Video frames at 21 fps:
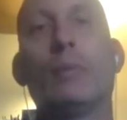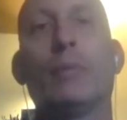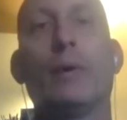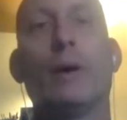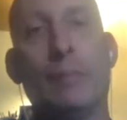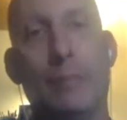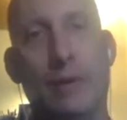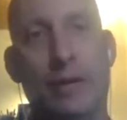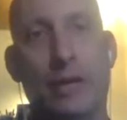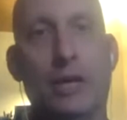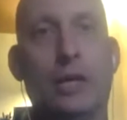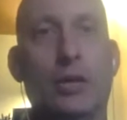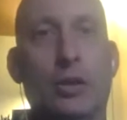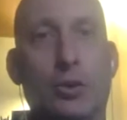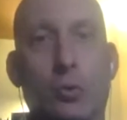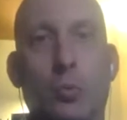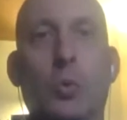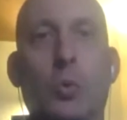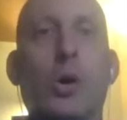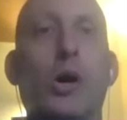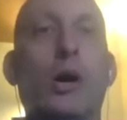puppet on the
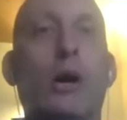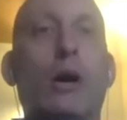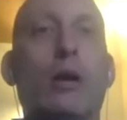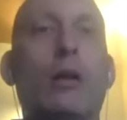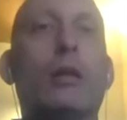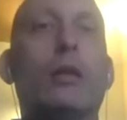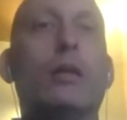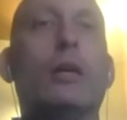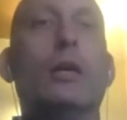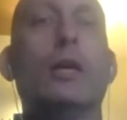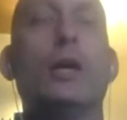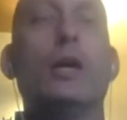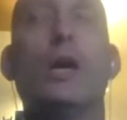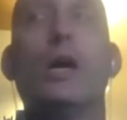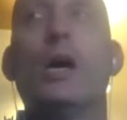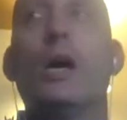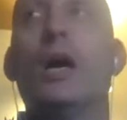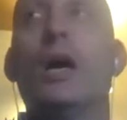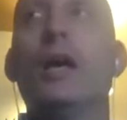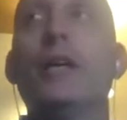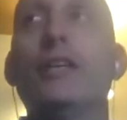wall
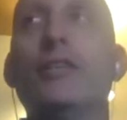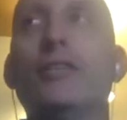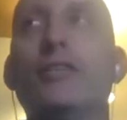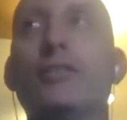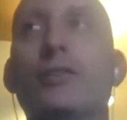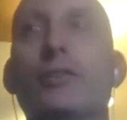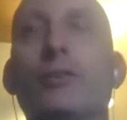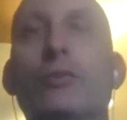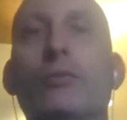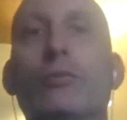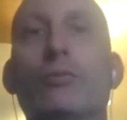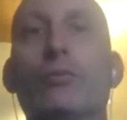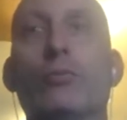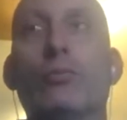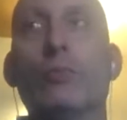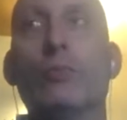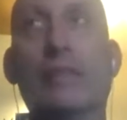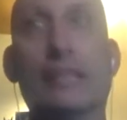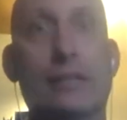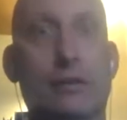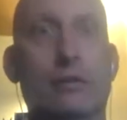is
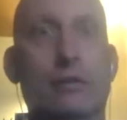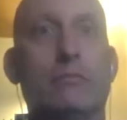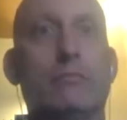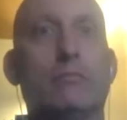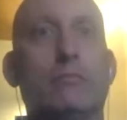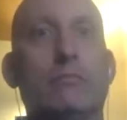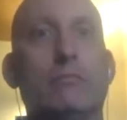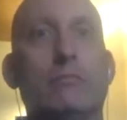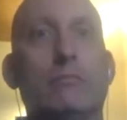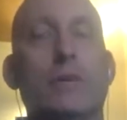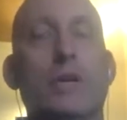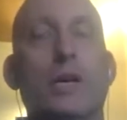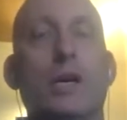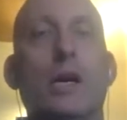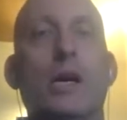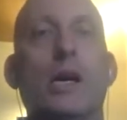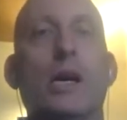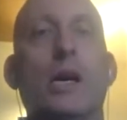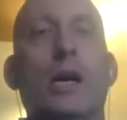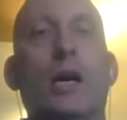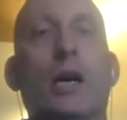real,
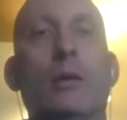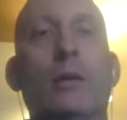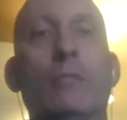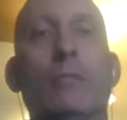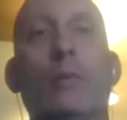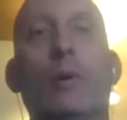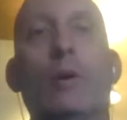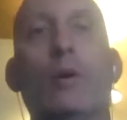that